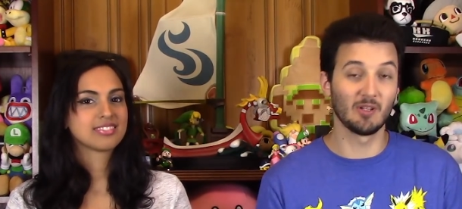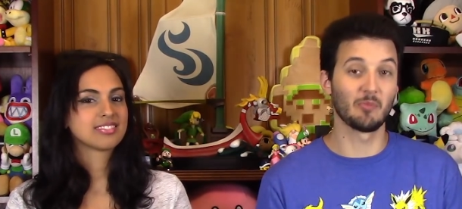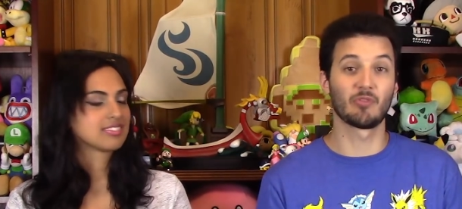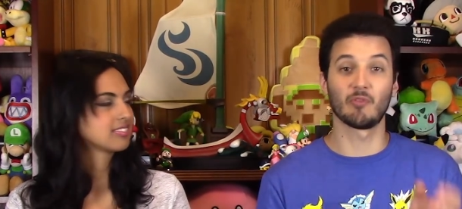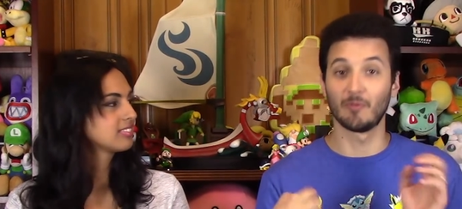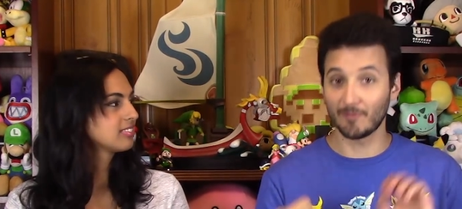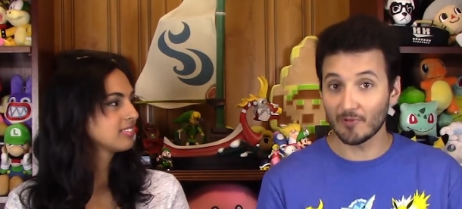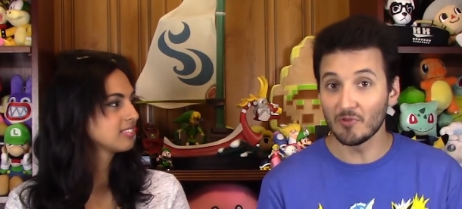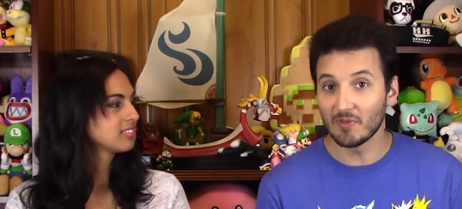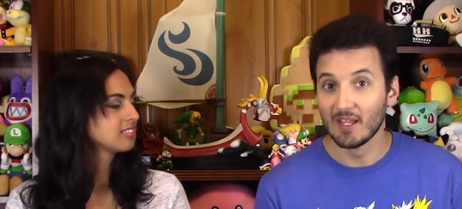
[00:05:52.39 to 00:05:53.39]
Speaker 1: I would throw
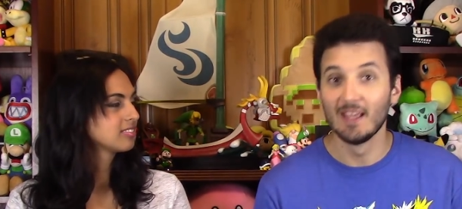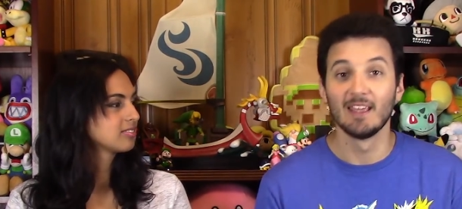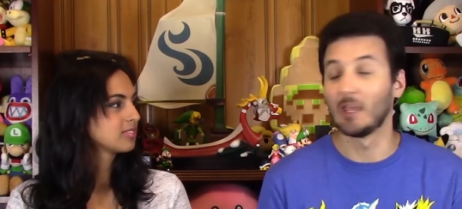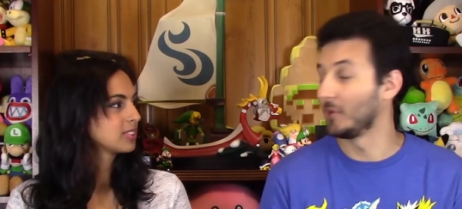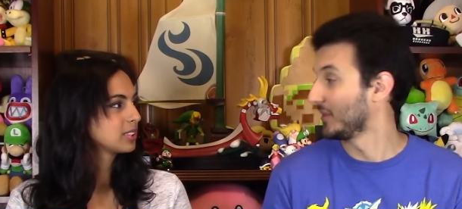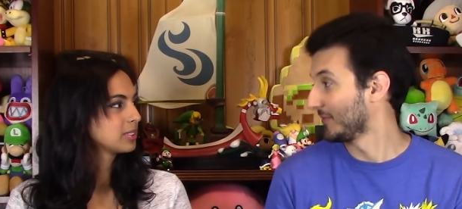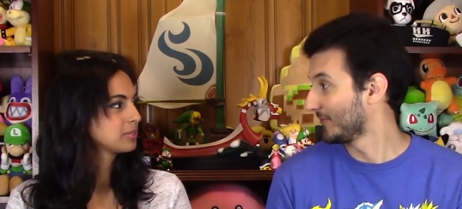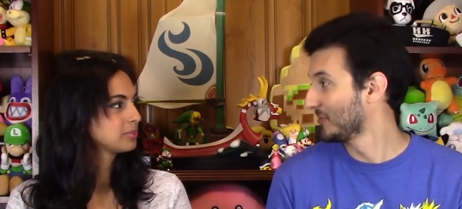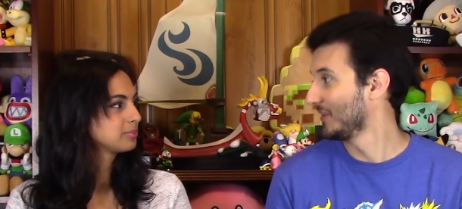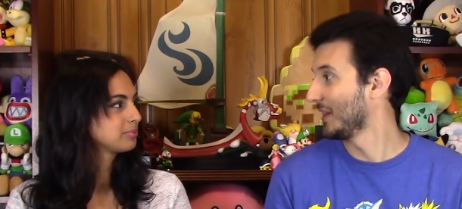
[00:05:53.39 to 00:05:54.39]
fruit, he would eat the
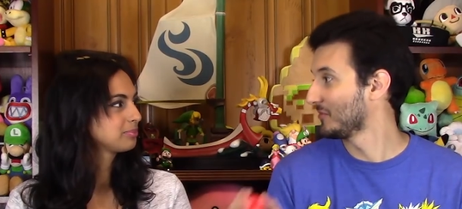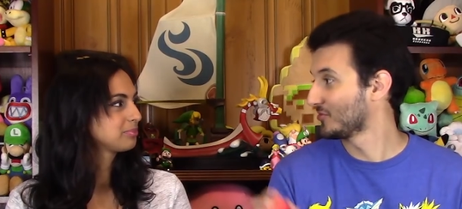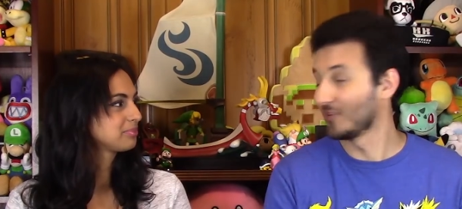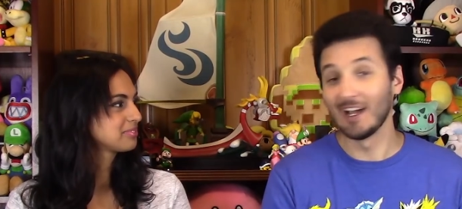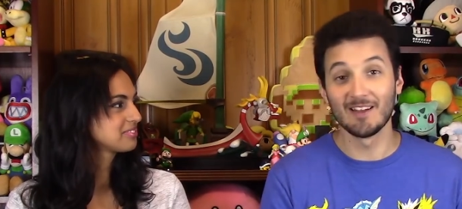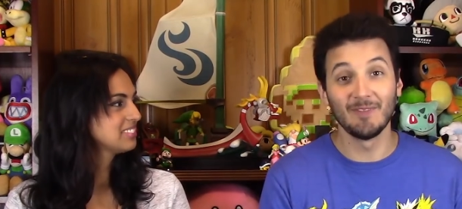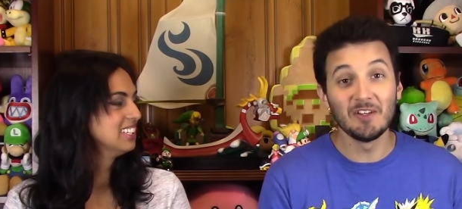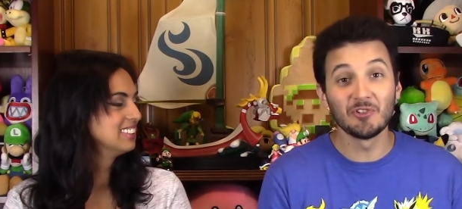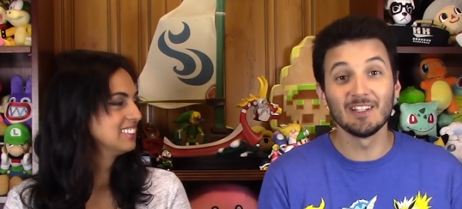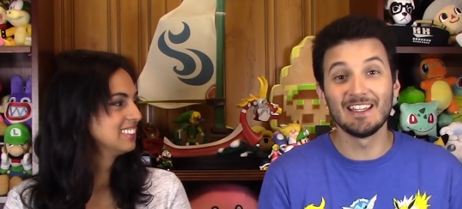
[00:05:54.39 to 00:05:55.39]
fruit, I would try, and
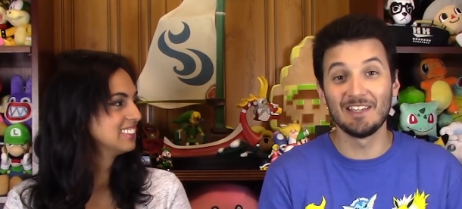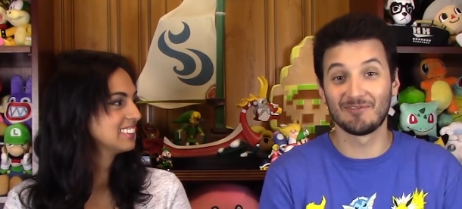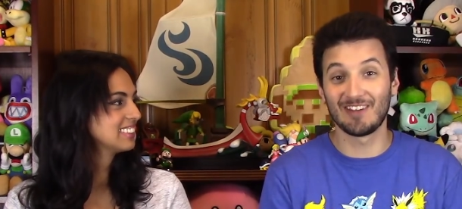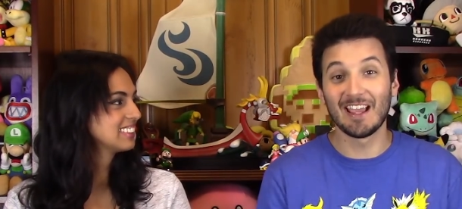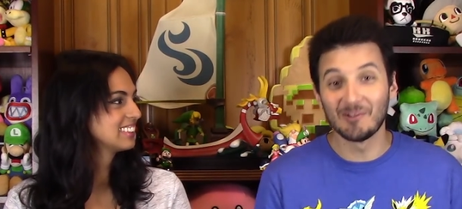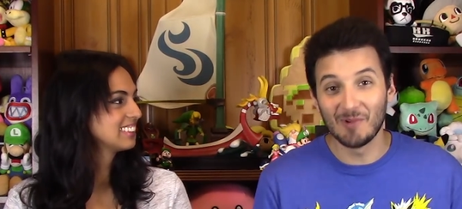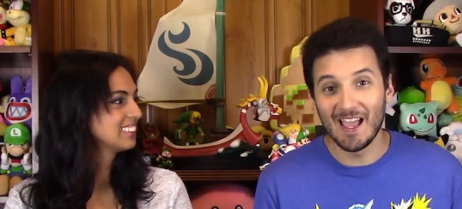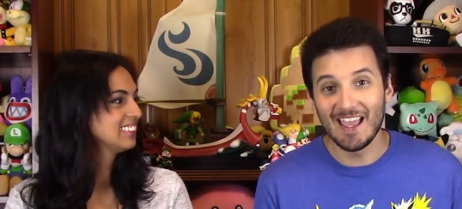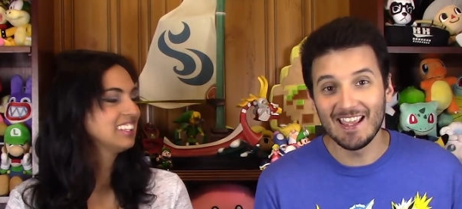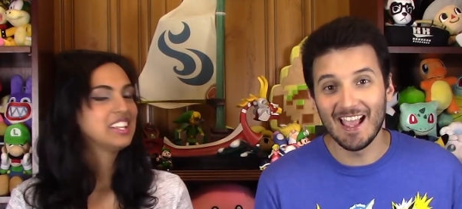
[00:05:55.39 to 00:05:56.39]
eventually he ran
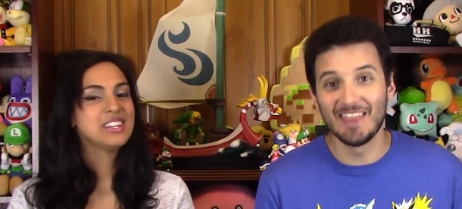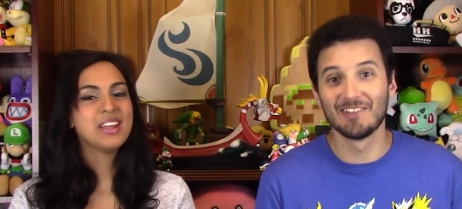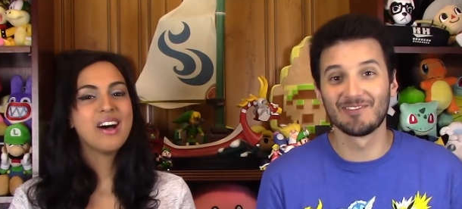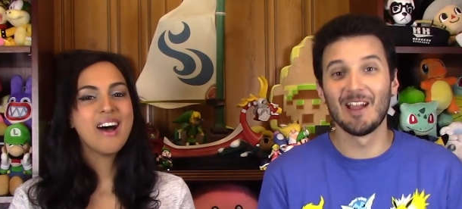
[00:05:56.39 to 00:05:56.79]
away, and the no!